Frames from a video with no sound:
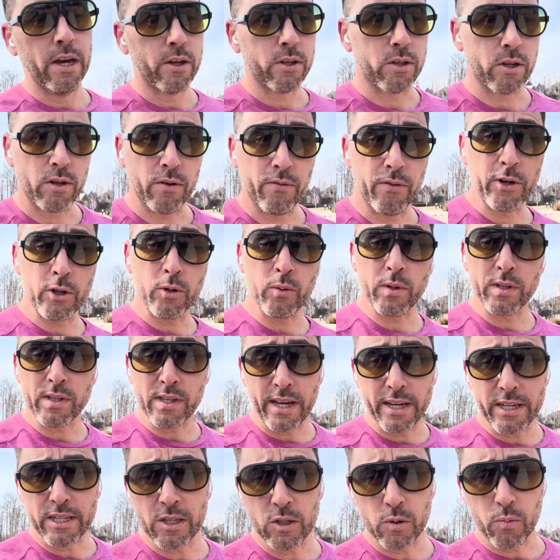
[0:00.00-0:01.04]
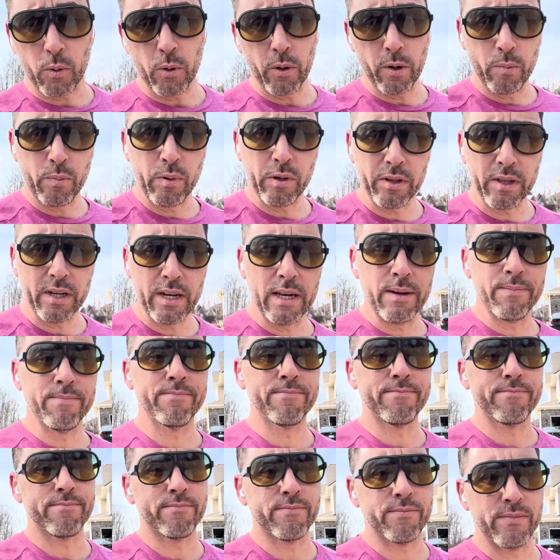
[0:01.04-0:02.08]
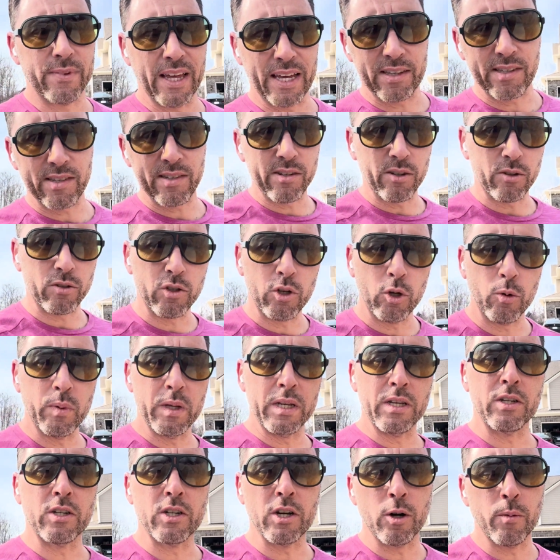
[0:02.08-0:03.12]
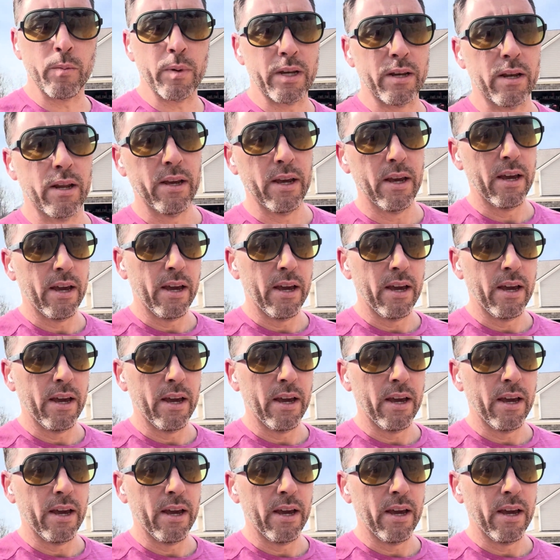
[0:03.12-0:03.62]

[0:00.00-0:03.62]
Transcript: So the first one's license portability. That's still to be determined.